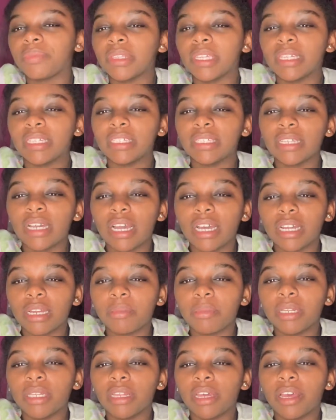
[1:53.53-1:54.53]
It's not gonna
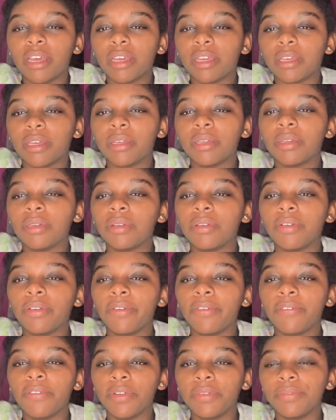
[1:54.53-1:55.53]
be like
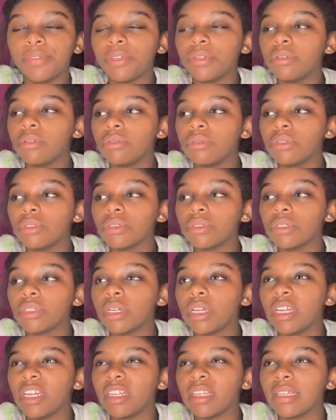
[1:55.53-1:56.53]
for views or
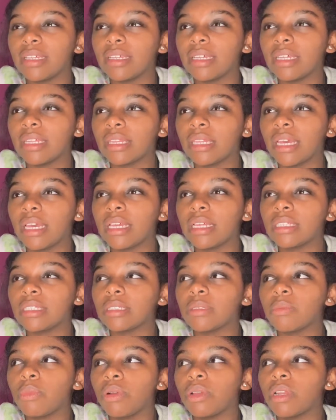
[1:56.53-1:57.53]
anything like that.
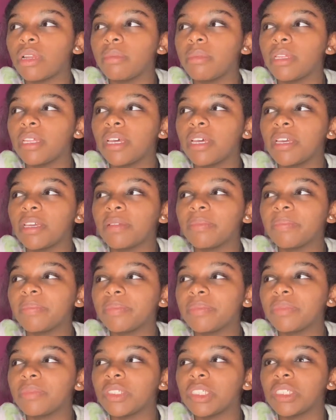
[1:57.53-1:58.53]
It's more gonna be like
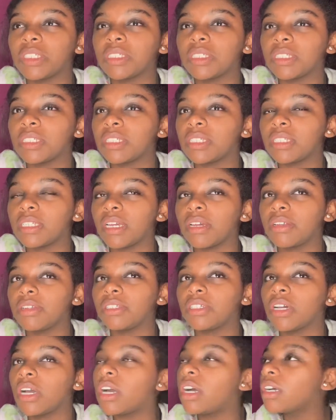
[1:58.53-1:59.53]
just to sit down and
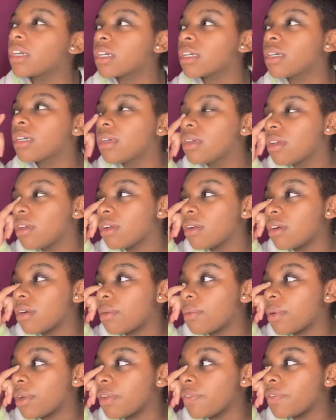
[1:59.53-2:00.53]
talk, or
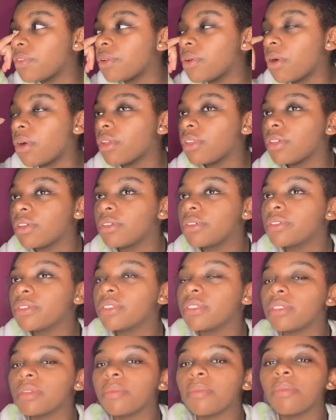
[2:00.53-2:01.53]
whatever you call
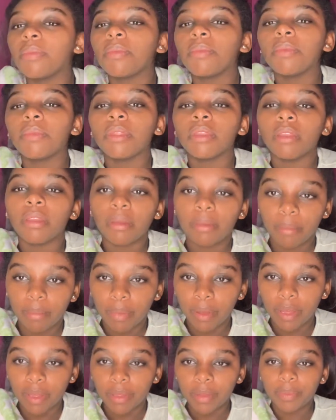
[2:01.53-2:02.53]
those.
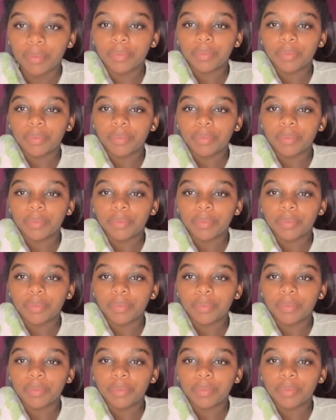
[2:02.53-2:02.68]
But